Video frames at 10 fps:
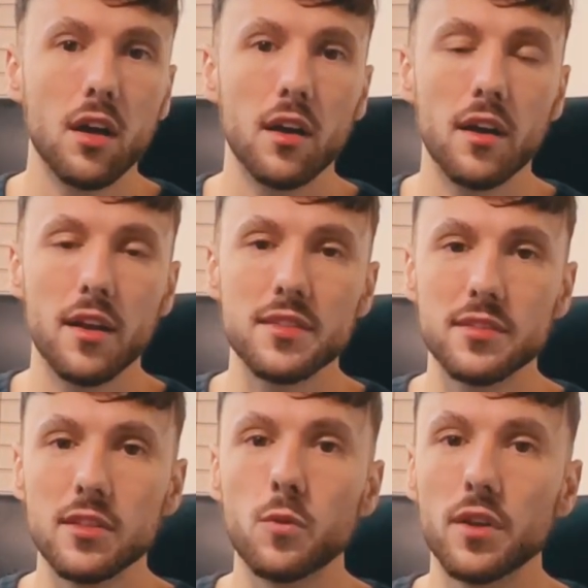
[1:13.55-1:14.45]
uh,
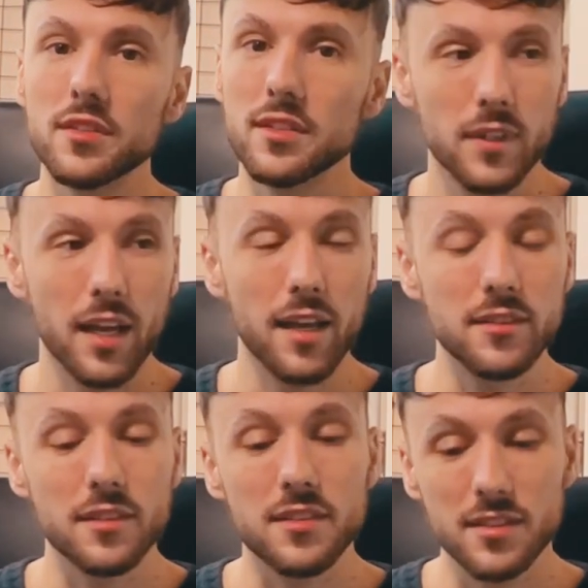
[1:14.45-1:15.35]
sequence
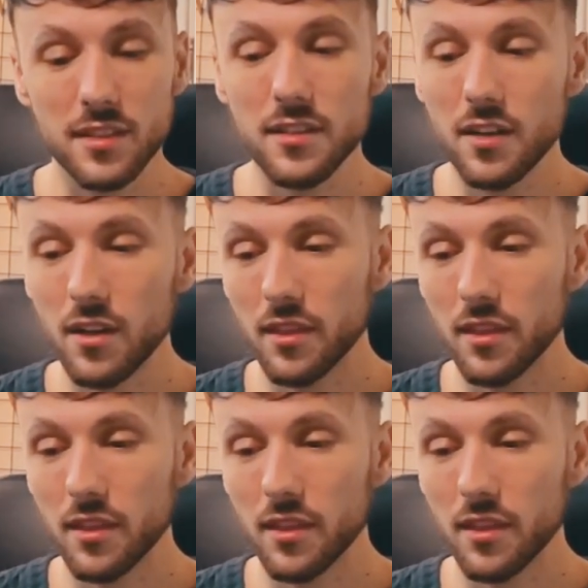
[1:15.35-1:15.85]
and see